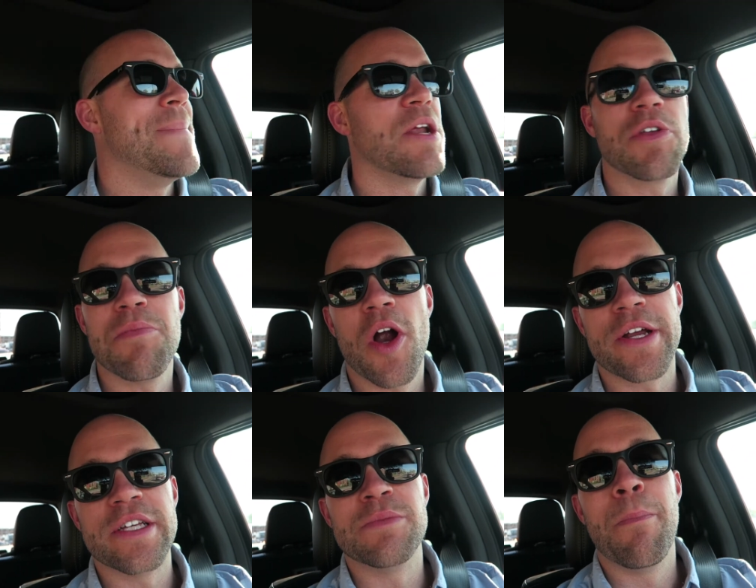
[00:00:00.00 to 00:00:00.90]
Minute with
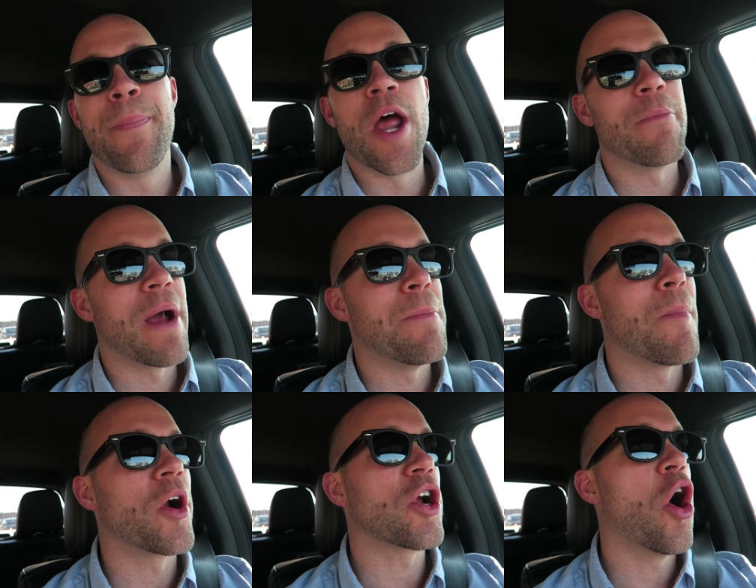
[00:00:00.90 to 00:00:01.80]
Mark is done by
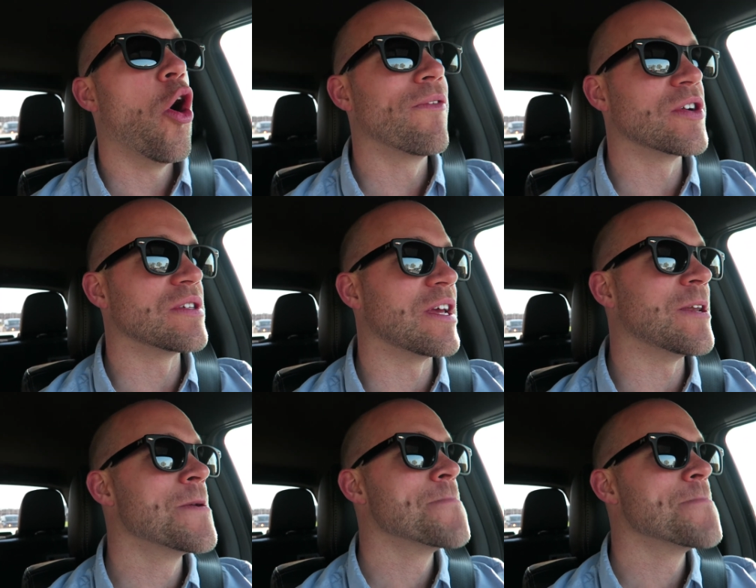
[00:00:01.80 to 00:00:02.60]
Mark Hoverson,